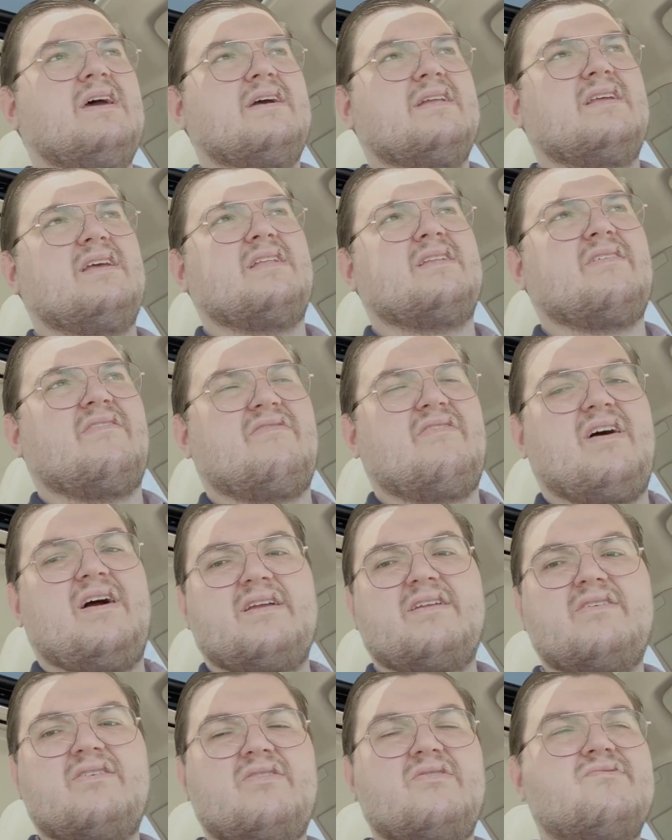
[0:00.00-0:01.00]
Need to
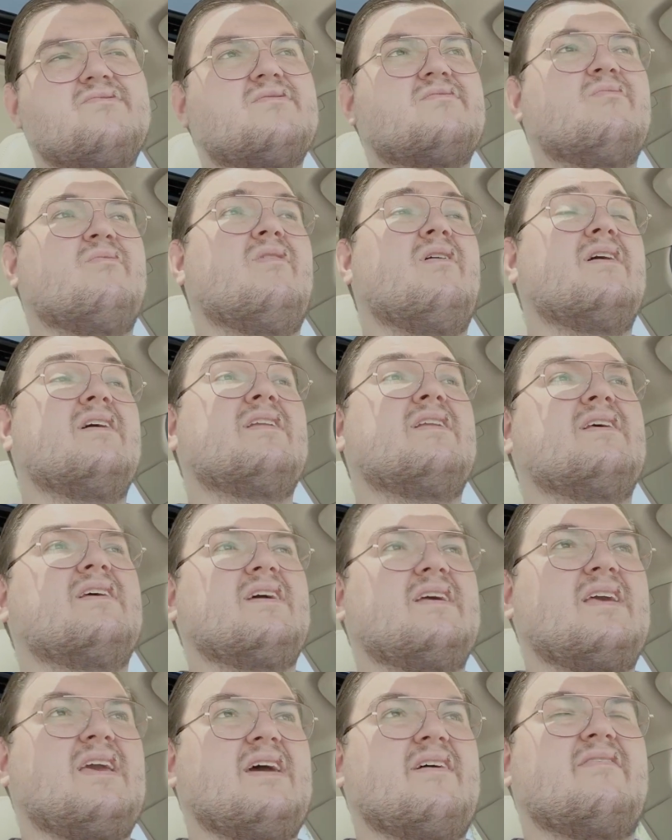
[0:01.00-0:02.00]
find a used one
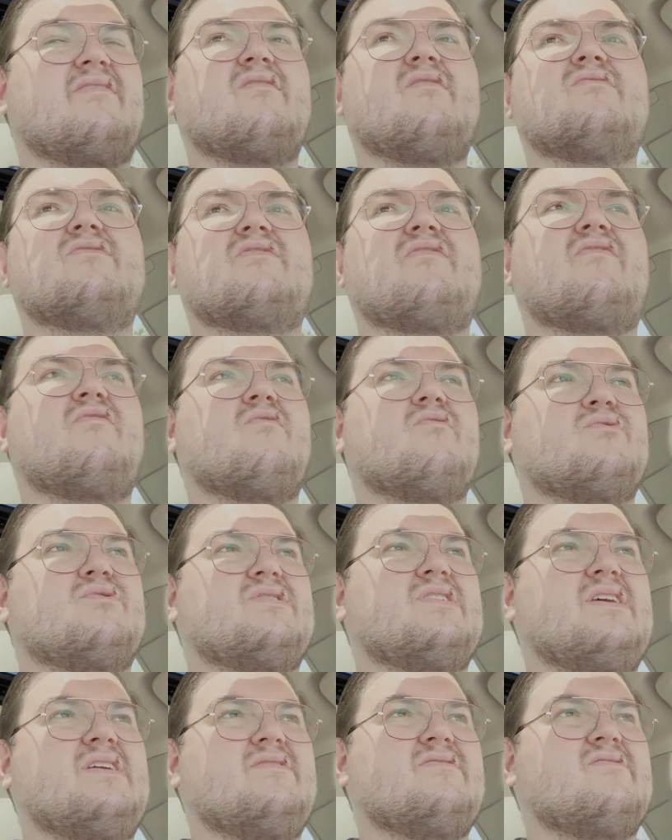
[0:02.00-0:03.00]
and get those four
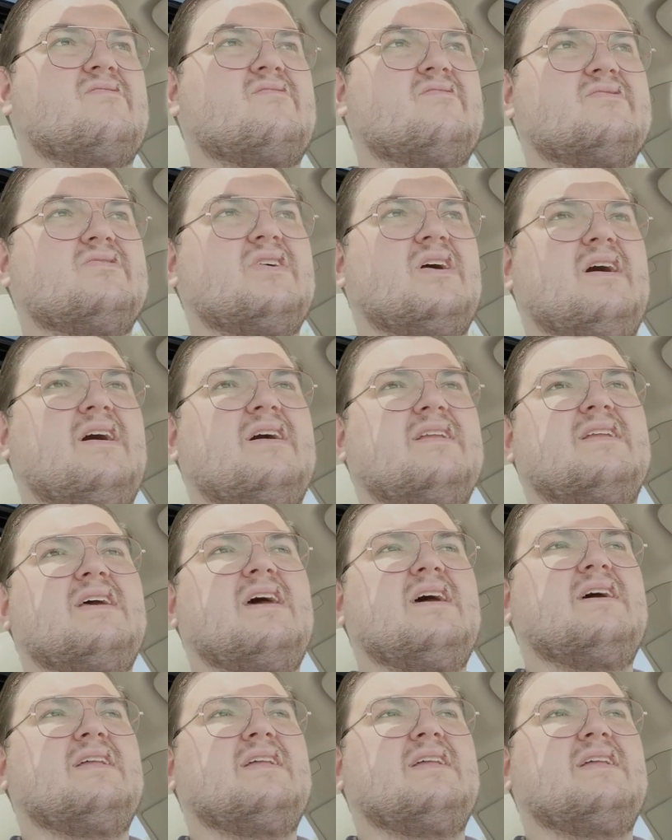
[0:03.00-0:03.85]
seasonals on.